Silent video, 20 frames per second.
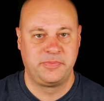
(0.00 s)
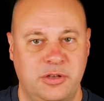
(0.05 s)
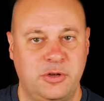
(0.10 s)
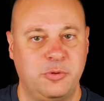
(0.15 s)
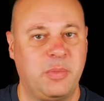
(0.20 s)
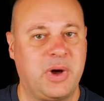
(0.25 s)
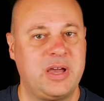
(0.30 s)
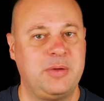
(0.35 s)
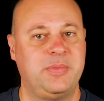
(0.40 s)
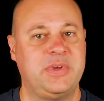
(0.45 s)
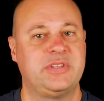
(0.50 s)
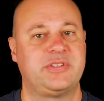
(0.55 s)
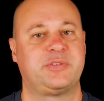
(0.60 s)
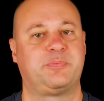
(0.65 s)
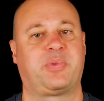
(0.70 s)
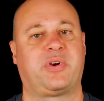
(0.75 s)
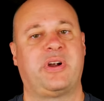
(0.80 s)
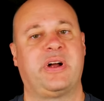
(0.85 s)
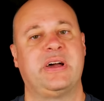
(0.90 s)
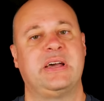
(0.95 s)
You might be
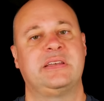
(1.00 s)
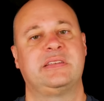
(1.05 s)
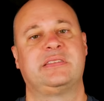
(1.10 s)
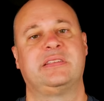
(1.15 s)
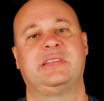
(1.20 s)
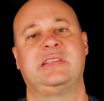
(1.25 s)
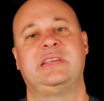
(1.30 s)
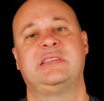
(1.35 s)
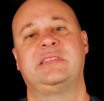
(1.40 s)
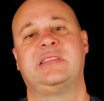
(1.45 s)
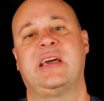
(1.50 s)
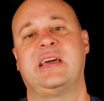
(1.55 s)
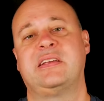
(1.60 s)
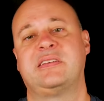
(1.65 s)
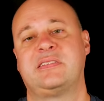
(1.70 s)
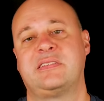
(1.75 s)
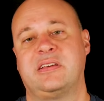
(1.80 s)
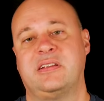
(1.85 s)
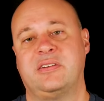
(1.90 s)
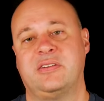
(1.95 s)
surprised that these
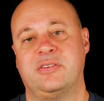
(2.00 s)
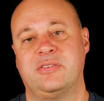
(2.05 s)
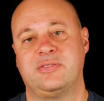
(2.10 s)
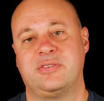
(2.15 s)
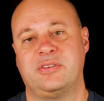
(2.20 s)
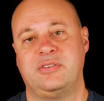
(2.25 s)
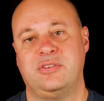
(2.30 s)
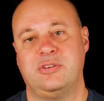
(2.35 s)
data centers